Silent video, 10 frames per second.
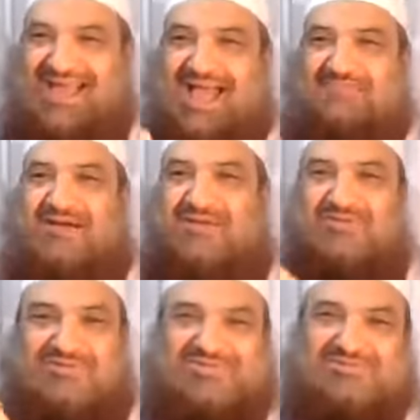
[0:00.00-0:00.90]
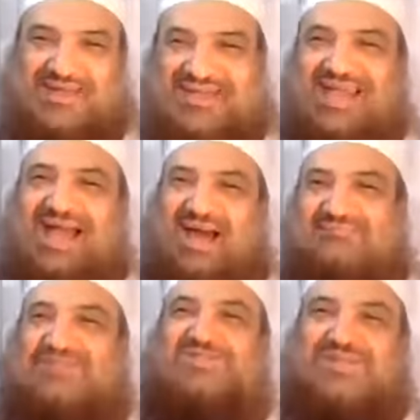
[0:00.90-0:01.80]
I'm going with this...
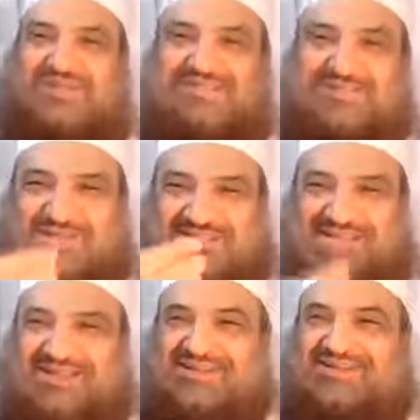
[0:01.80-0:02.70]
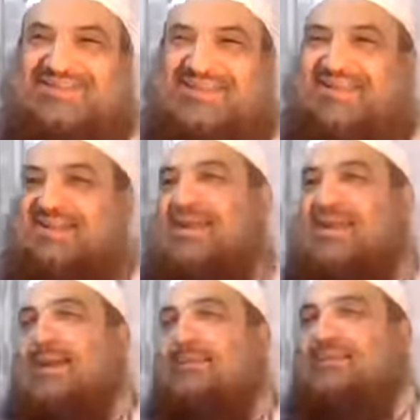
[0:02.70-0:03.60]
I'm teaching the students. Hang on a second.
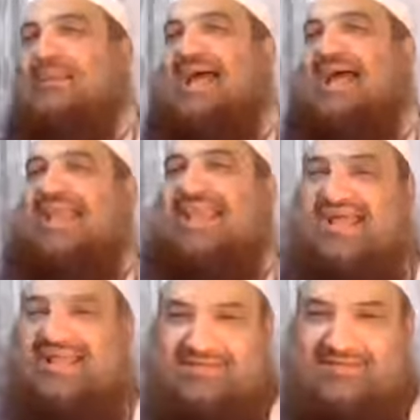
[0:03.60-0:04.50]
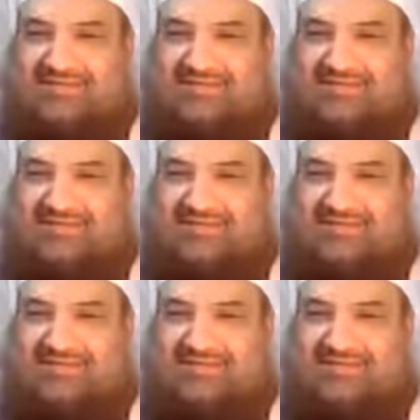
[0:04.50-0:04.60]
Okay. Bilal Nahla.